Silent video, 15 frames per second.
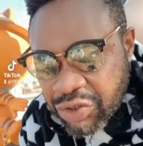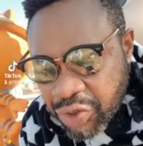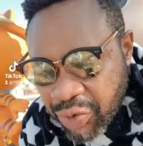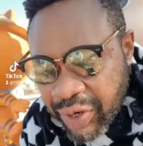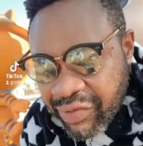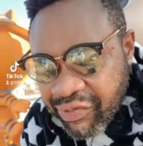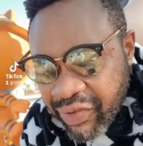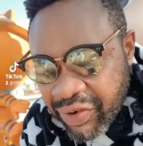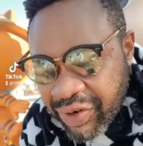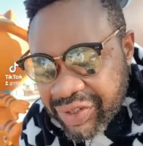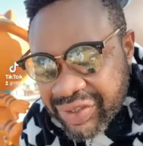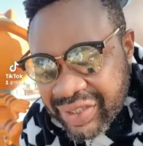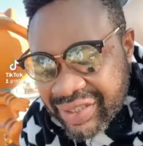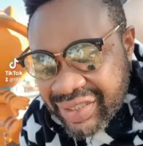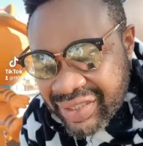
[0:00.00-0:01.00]
Do it for
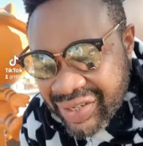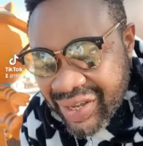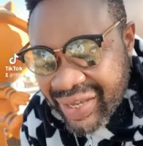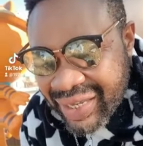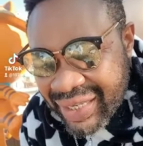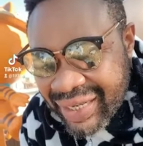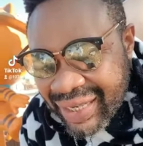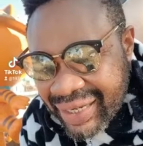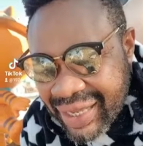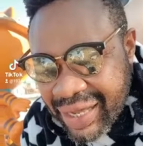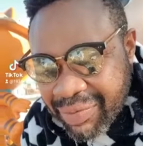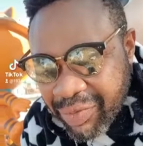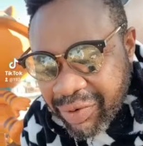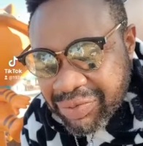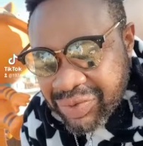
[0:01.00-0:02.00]
us this year in the
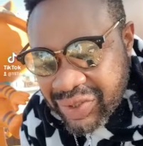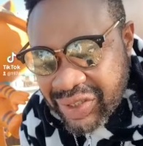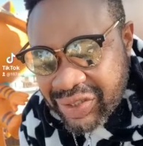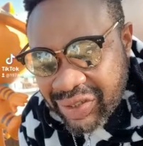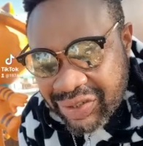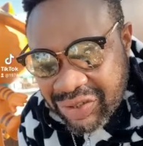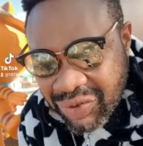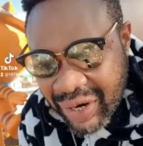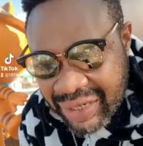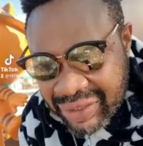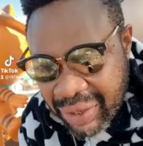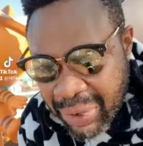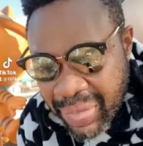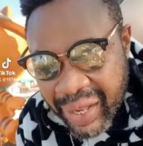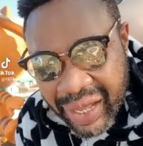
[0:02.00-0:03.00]
name of Jesus
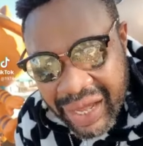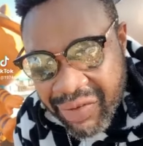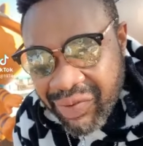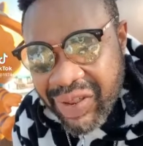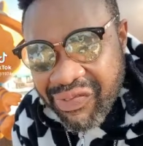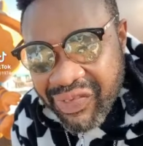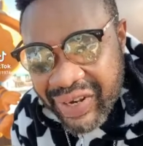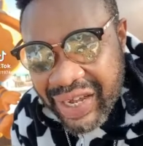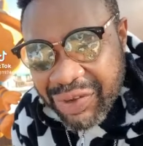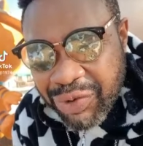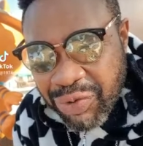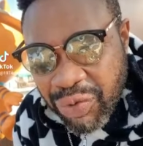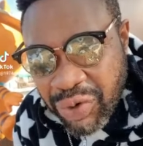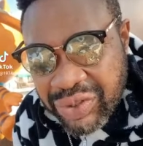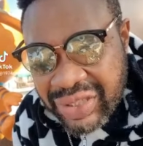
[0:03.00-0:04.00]
Christ. Heavenly Father,
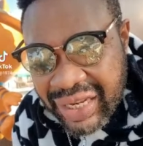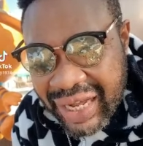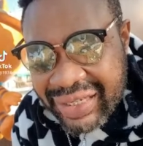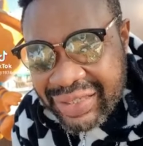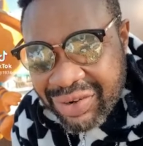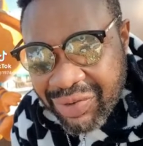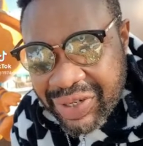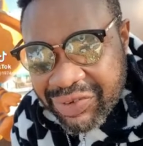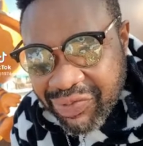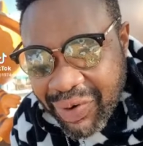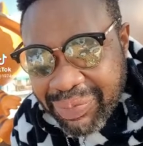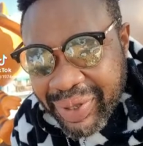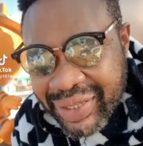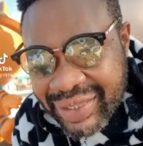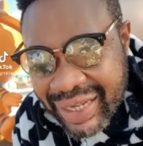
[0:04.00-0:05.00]
you rose Lazarus
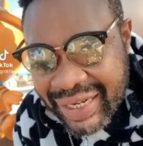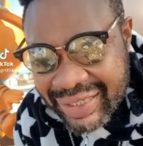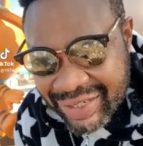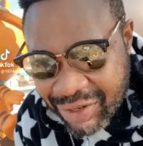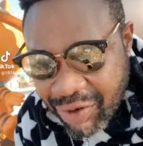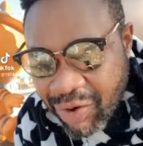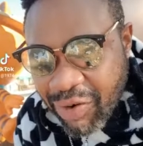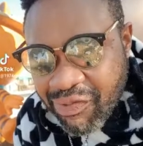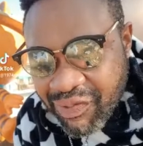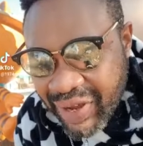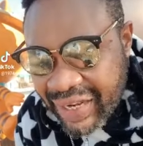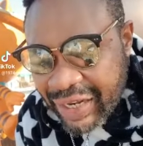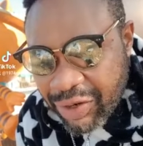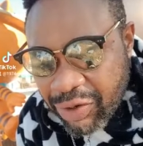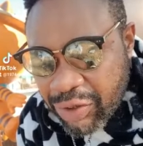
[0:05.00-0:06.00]
from the dead. Oh
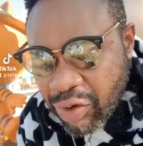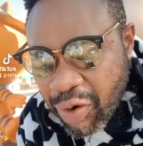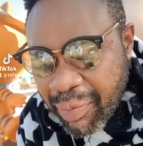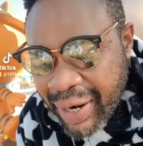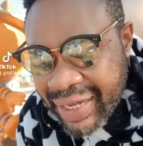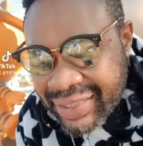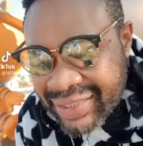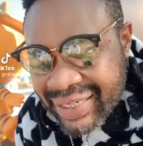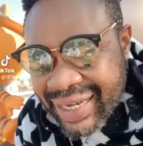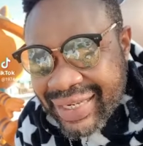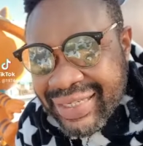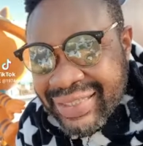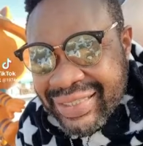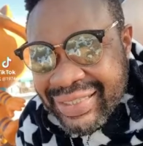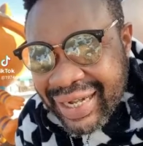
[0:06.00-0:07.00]
Father Lord Almighty,
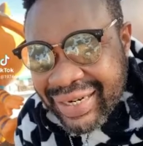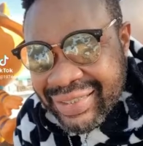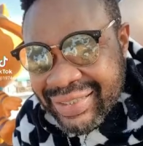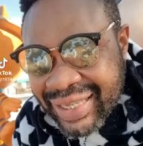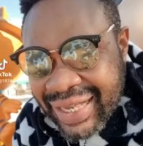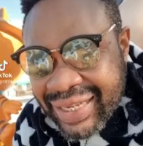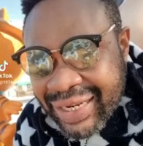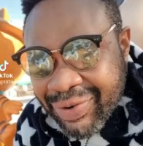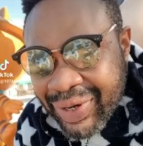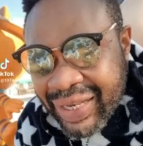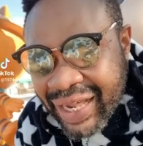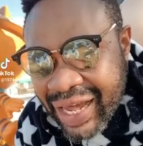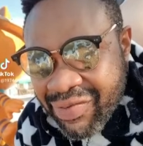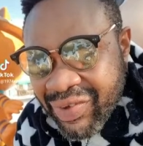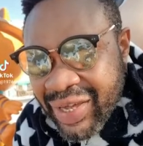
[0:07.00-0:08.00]
anything that is dead in our
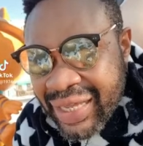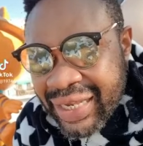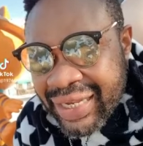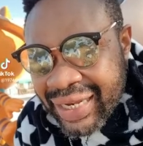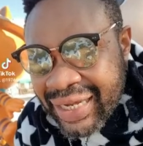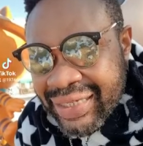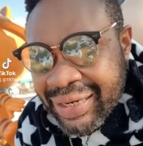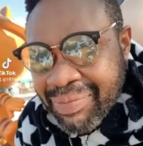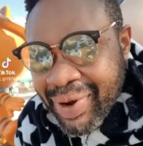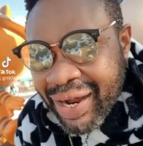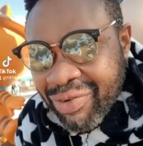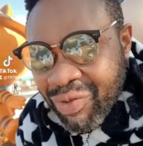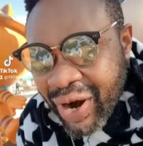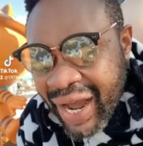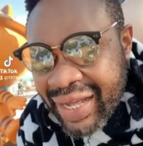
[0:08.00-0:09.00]
life, let them
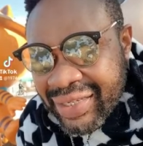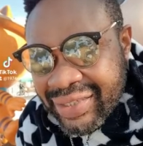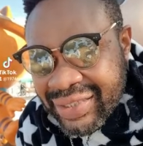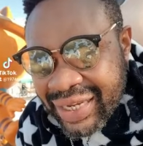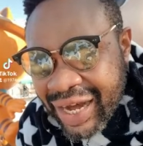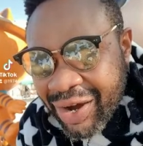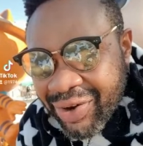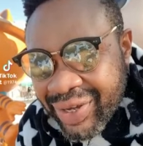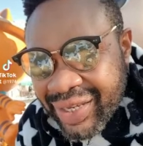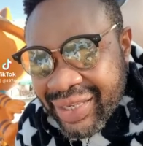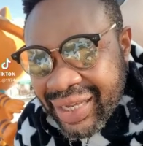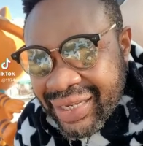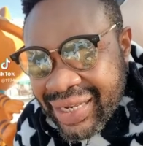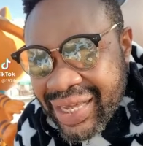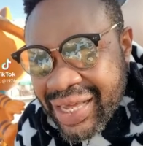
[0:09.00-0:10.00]
arise now
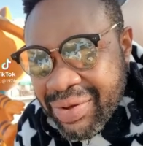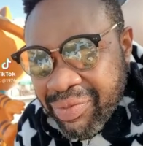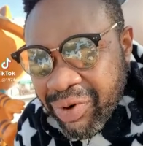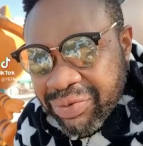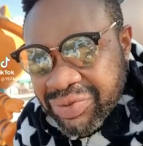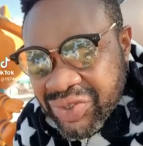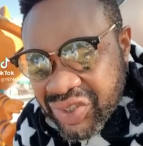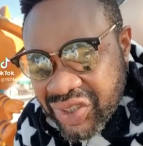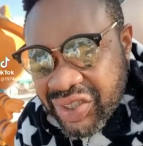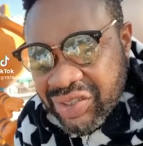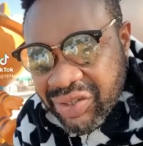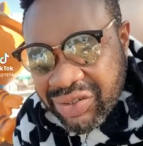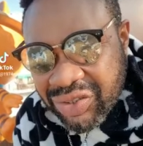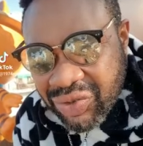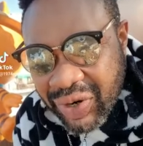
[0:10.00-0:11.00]
in the name of
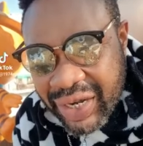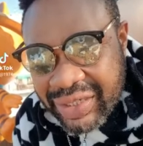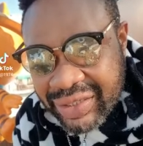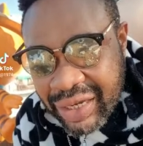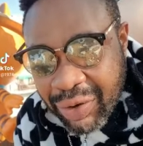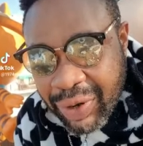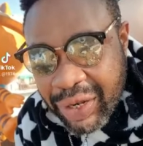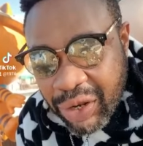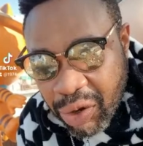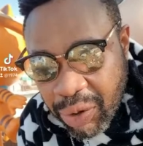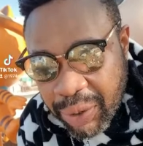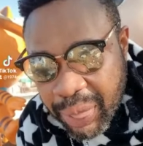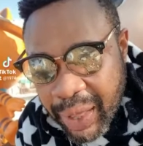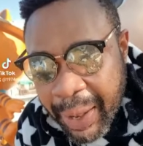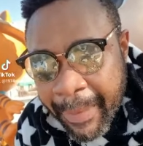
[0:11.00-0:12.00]
Jesus Christ our Lord.